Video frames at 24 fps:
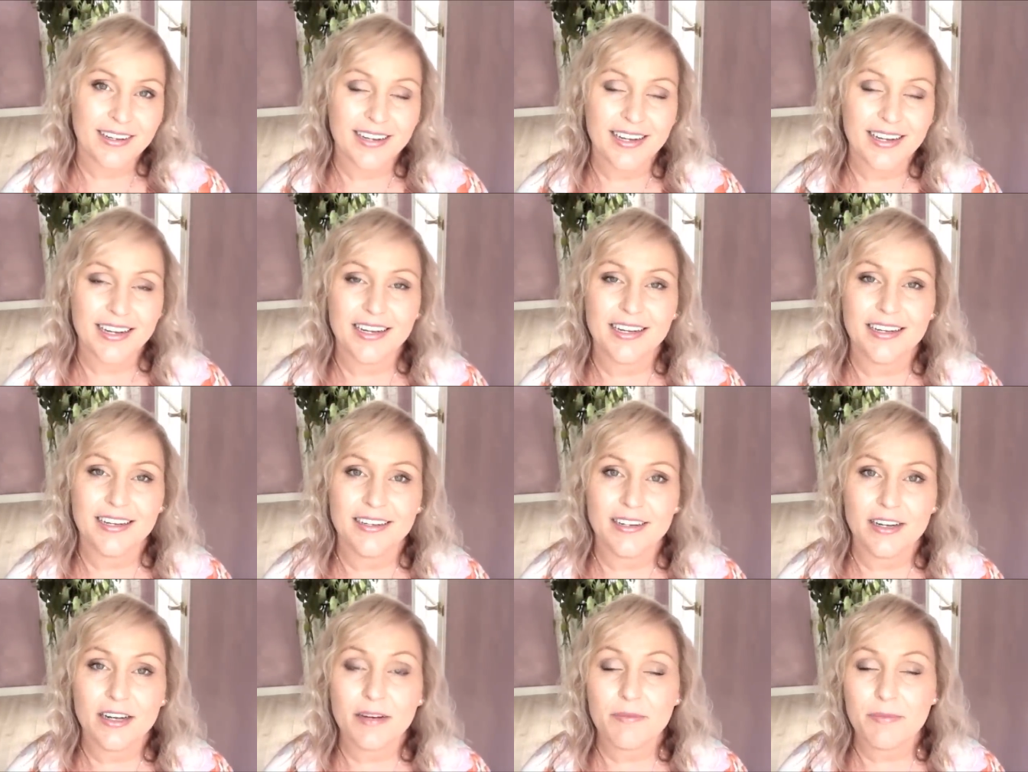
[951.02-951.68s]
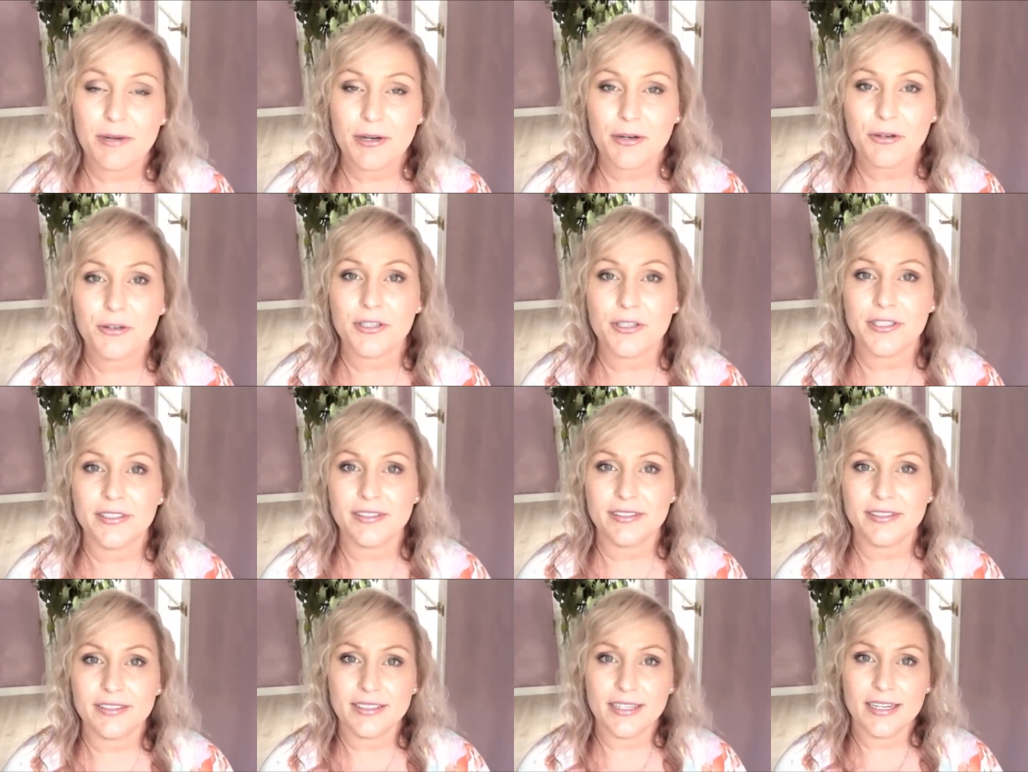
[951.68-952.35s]
in
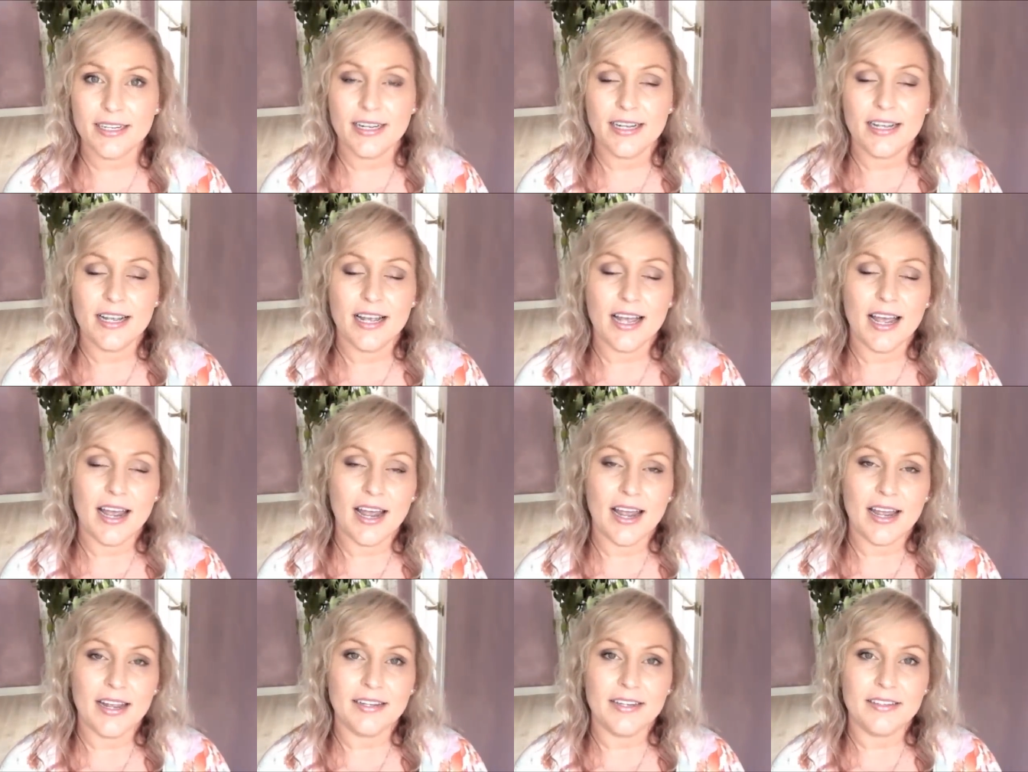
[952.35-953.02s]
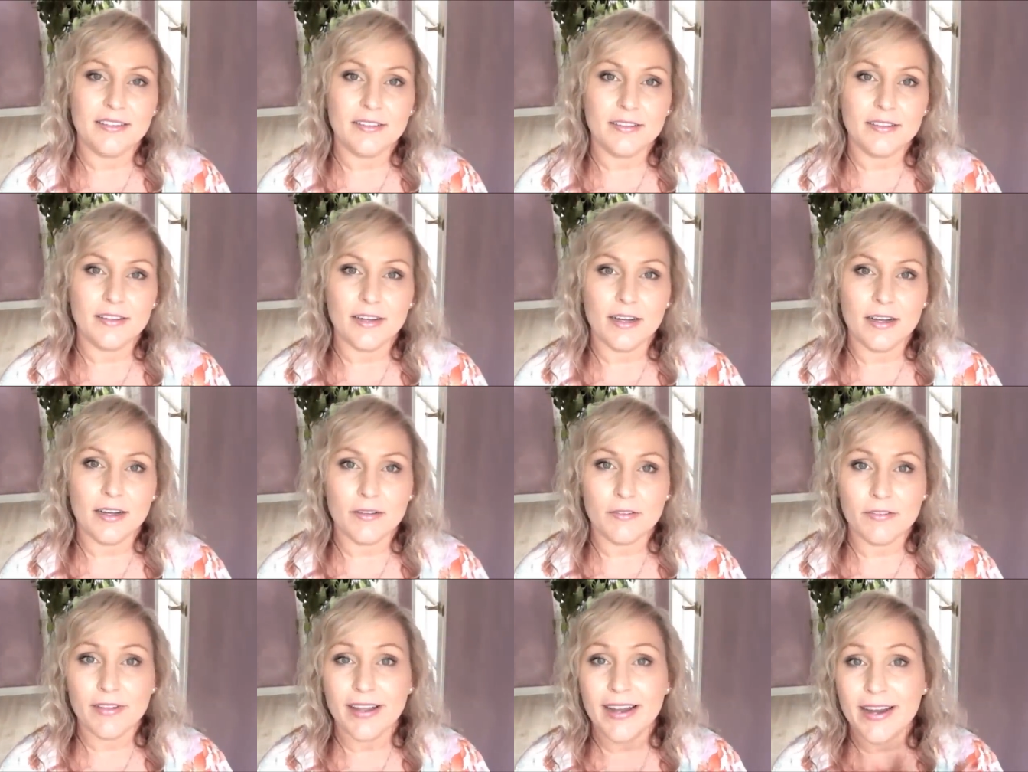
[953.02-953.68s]
appearance, and
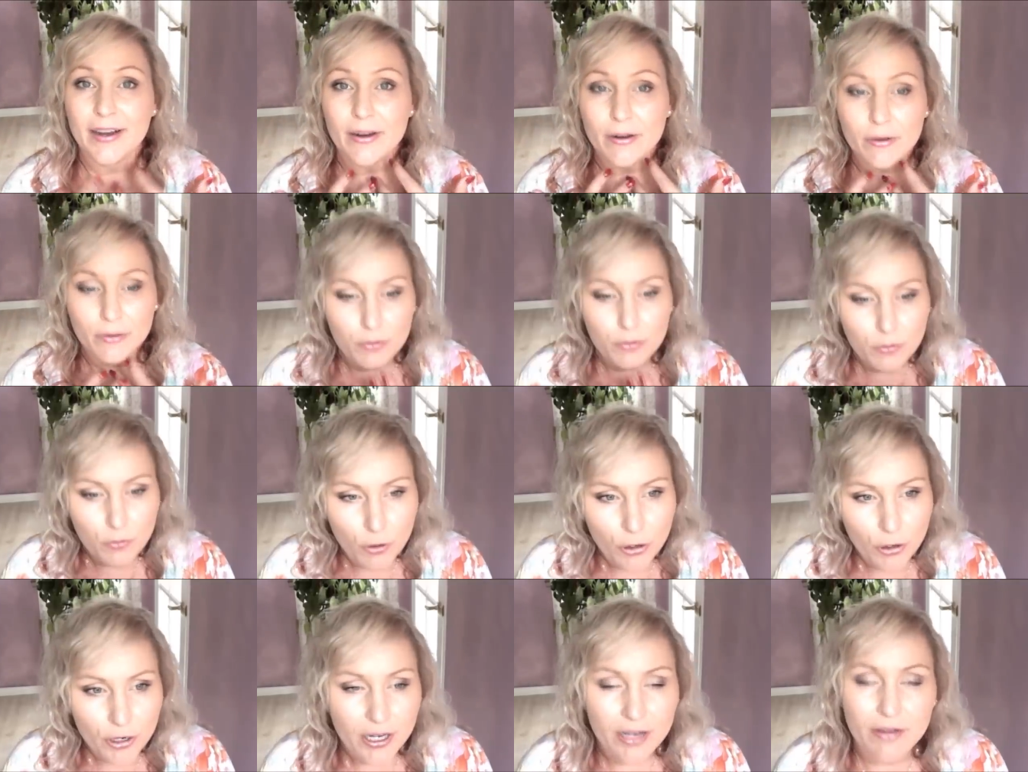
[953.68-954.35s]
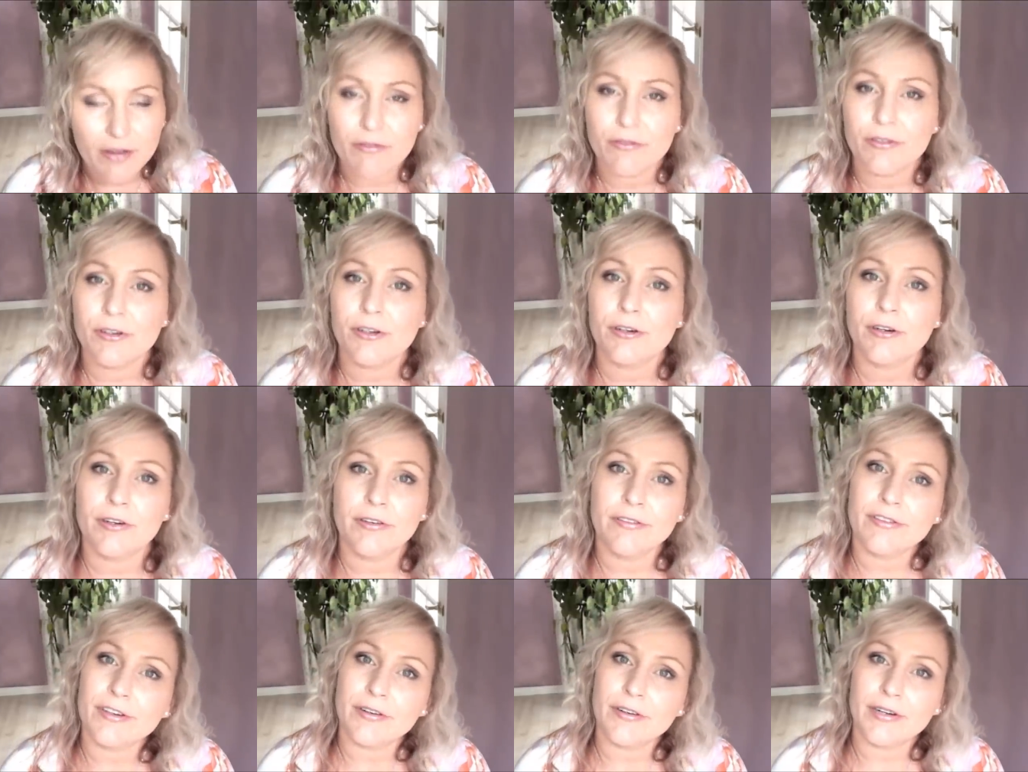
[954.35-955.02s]
uh, they're working
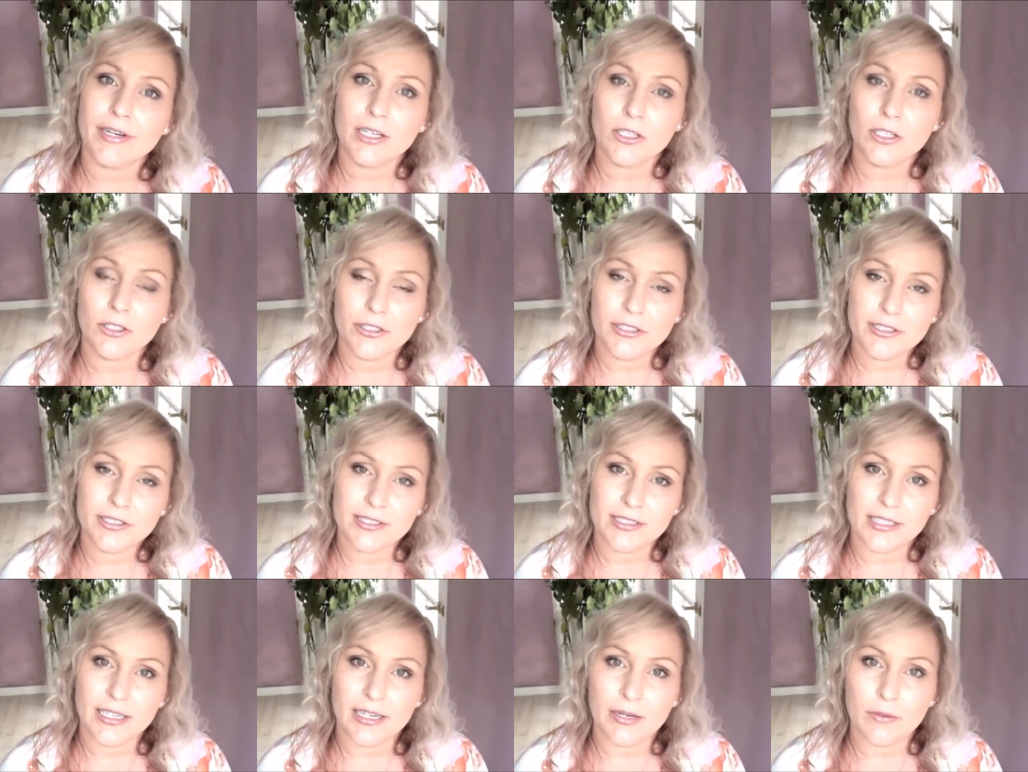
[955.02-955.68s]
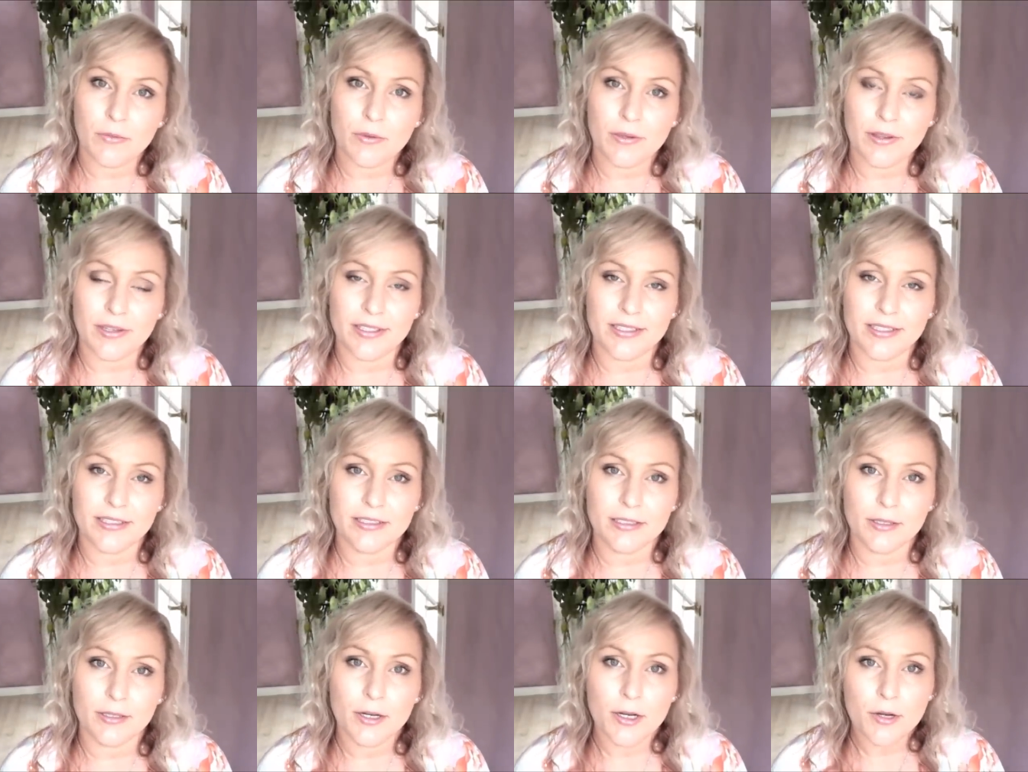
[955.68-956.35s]
very very closely with
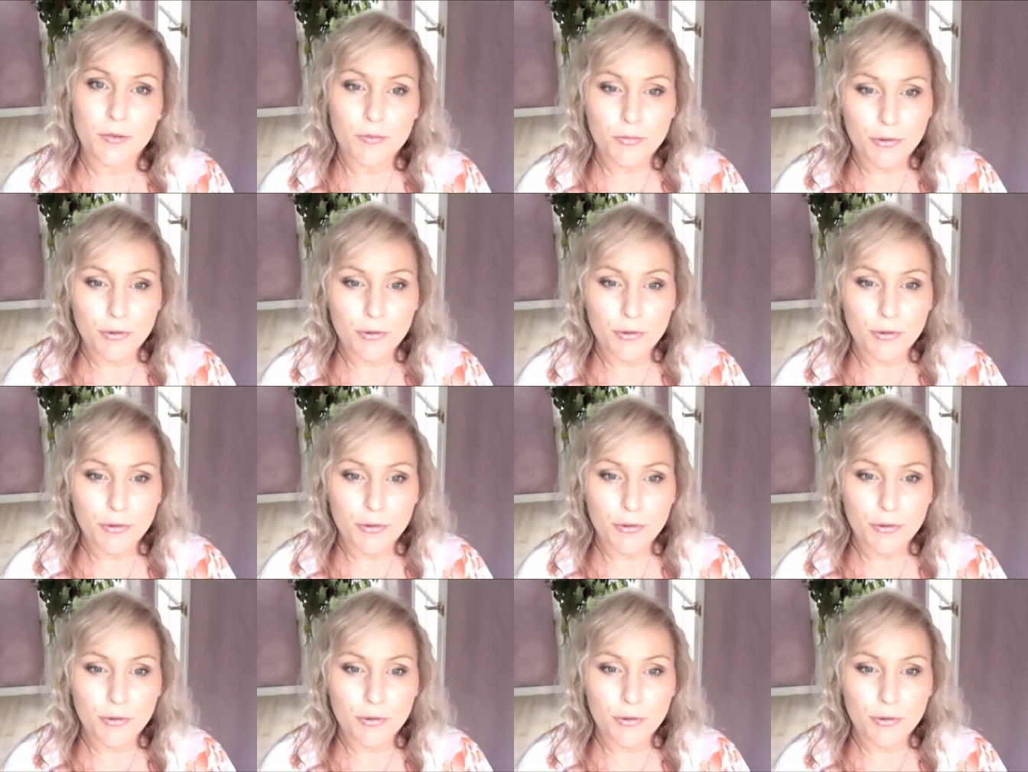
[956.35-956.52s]
us,